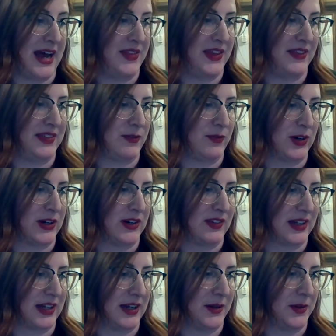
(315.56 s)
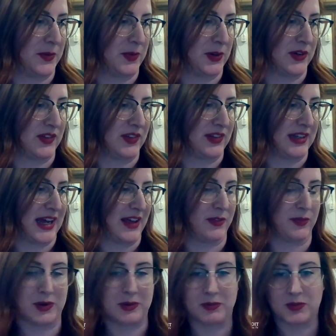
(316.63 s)
that the first death
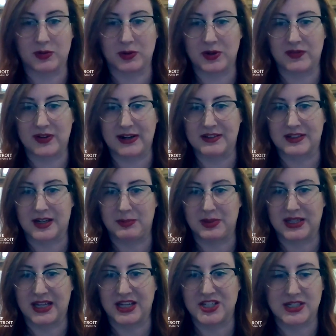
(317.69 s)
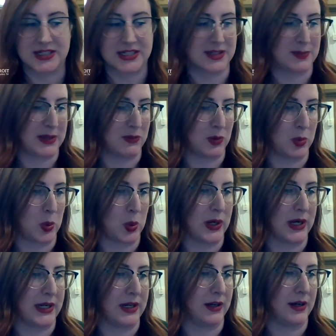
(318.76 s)
from coronavirus complications has been
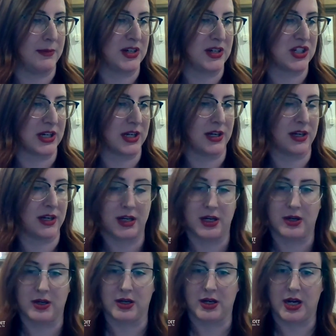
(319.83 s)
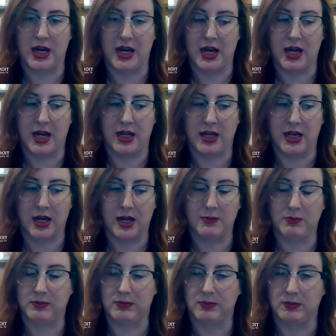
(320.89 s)
reported here in Michigan. And
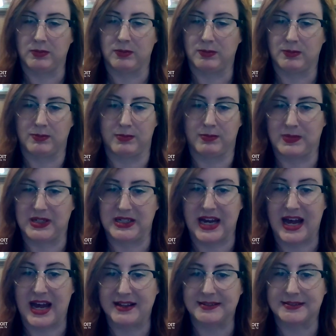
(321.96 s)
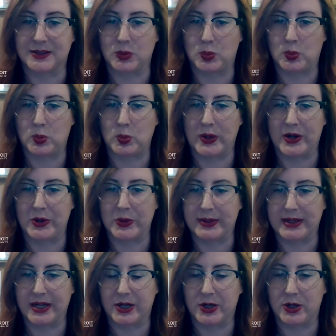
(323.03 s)
so where do
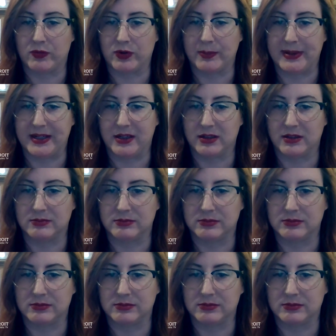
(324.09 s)
we go from here?